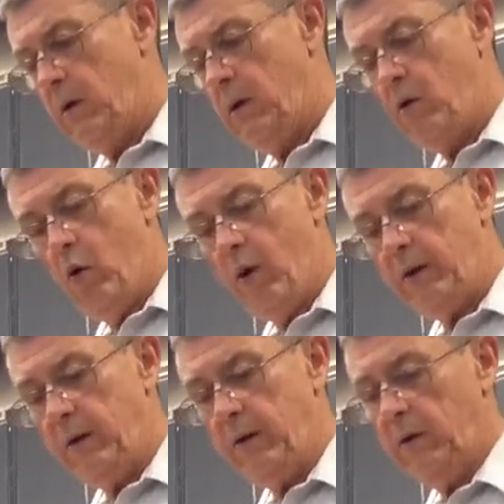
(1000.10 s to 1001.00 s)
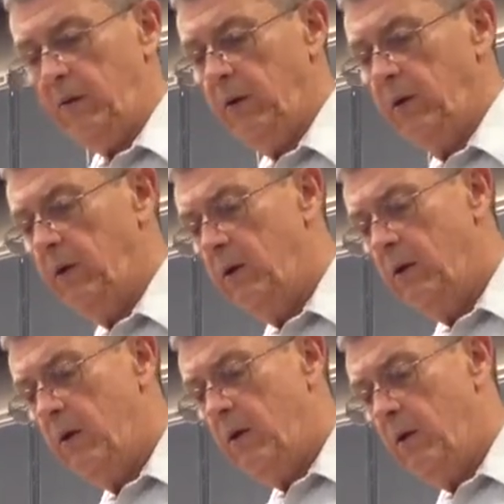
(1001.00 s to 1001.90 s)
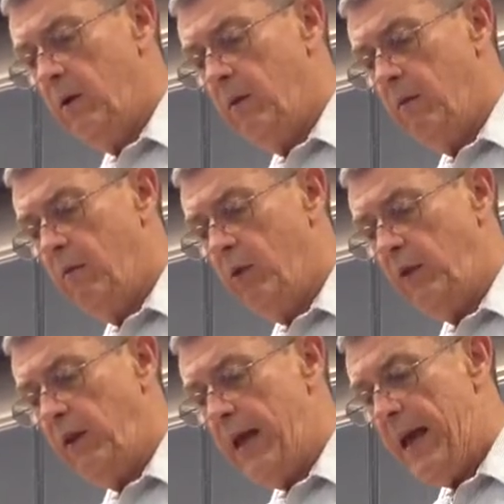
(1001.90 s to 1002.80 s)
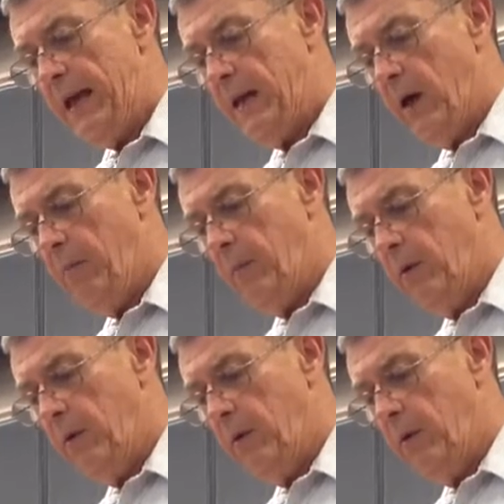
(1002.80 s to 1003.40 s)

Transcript: cork this, put that up,